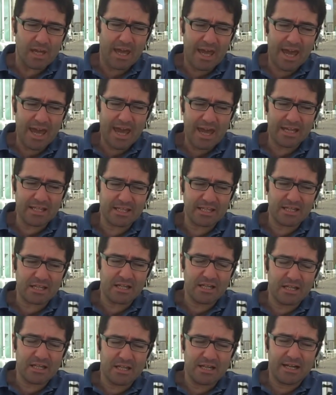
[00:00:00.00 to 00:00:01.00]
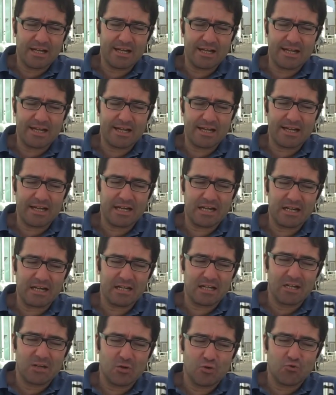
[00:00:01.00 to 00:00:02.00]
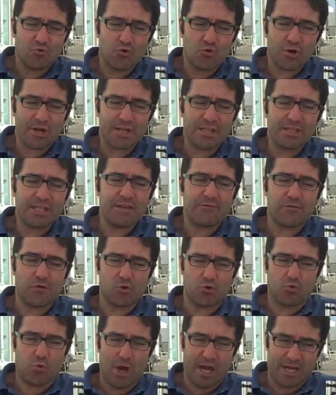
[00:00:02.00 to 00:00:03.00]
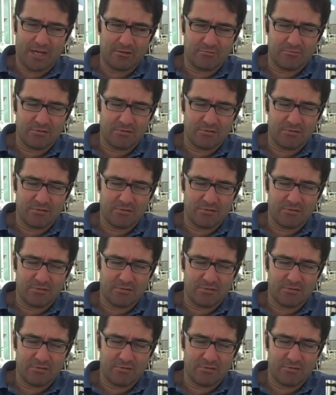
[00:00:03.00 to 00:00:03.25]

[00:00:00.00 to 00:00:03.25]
and we work in a different way.